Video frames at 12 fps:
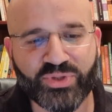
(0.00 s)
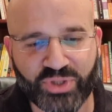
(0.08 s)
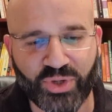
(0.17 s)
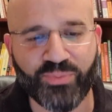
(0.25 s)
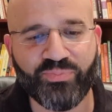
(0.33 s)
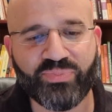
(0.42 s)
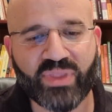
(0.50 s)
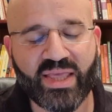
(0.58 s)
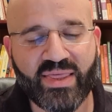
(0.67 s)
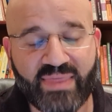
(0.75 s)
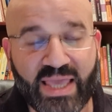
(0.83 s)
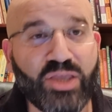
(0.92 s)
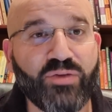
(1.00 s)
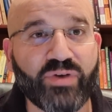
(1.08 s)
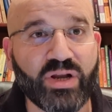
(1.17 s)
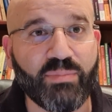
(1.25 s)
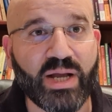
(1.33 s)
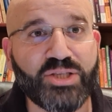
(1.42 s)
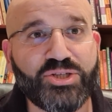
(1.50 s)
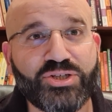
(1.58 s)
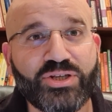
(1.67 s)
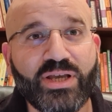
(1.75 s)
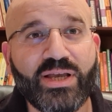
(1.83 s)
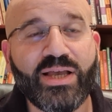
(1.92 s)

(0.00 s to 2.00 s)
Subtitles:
So, thank you very much.